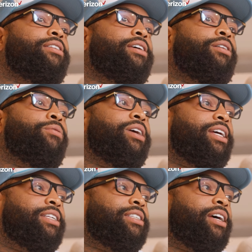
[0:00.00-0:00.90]
Then
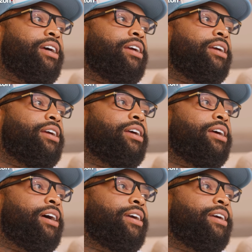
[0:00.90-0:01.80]
Wednesday,
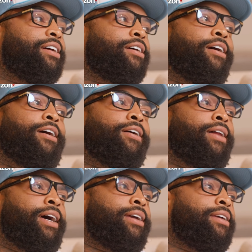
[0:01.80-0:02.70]
I get a call,
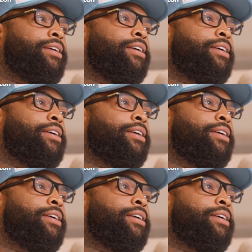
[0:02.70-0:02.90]
like,